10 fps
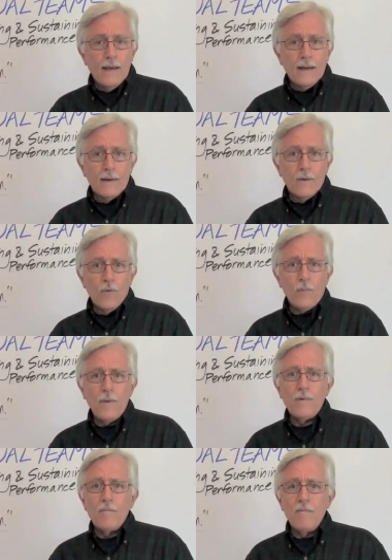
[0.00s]
What
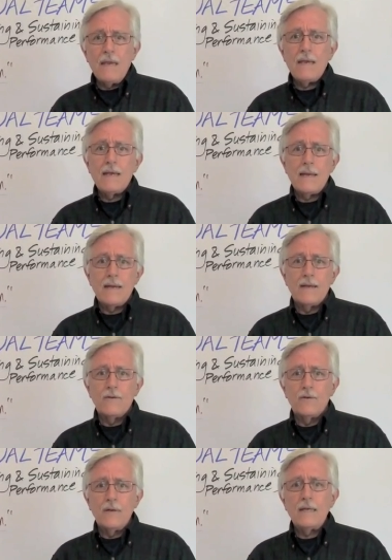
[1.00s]
people mean
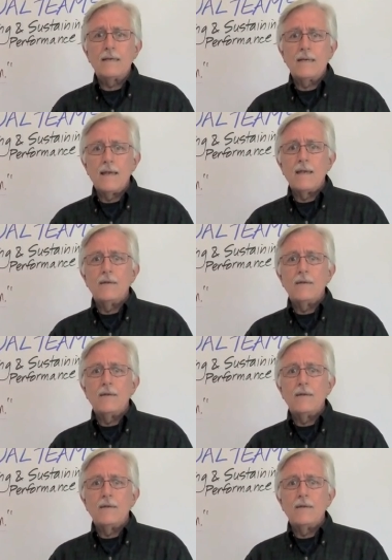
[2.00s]
is you need to take